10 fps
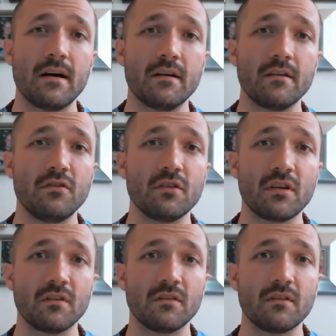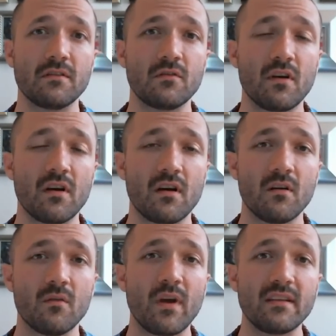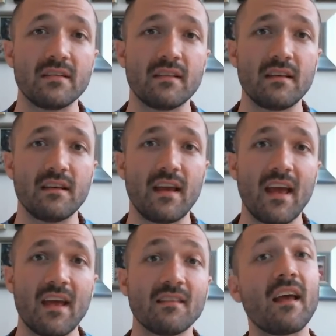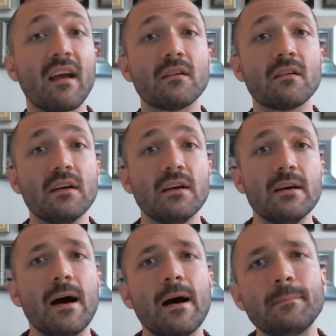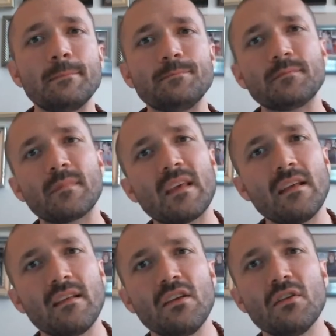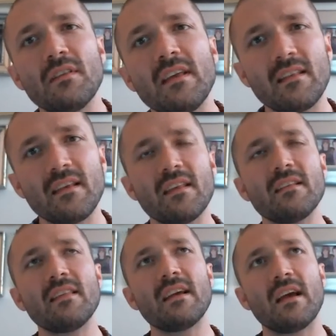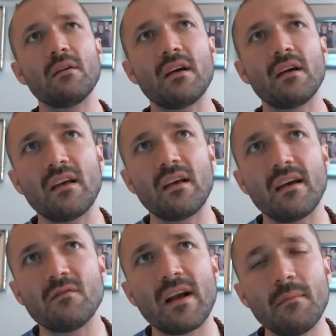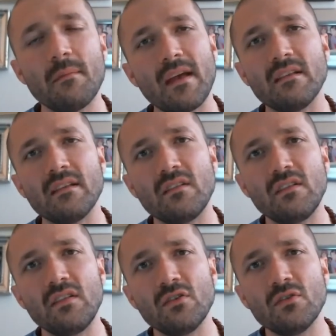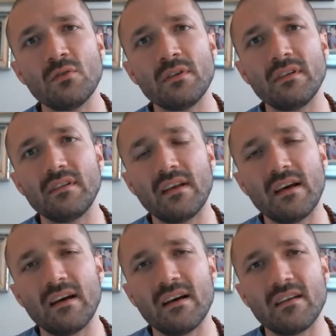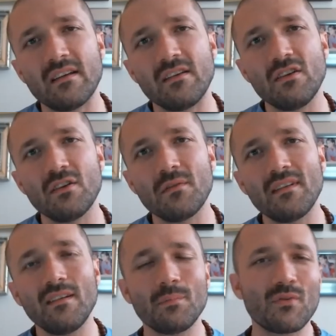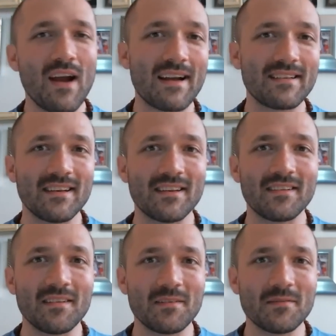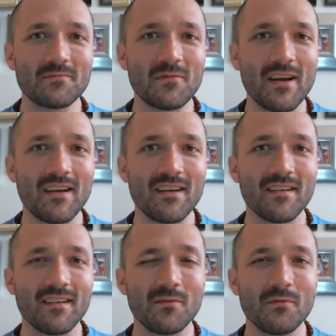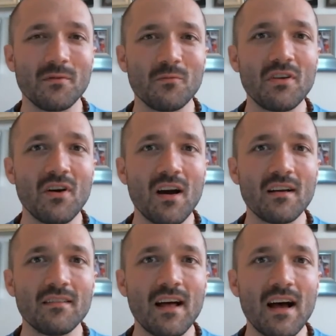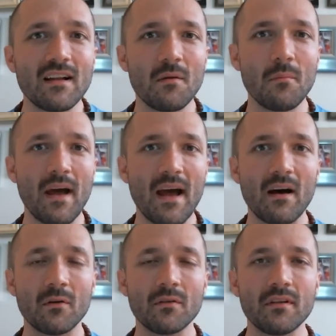you can wait till the end there. The other thing I'd recommend too is, this is practice, right? And we talk a lot about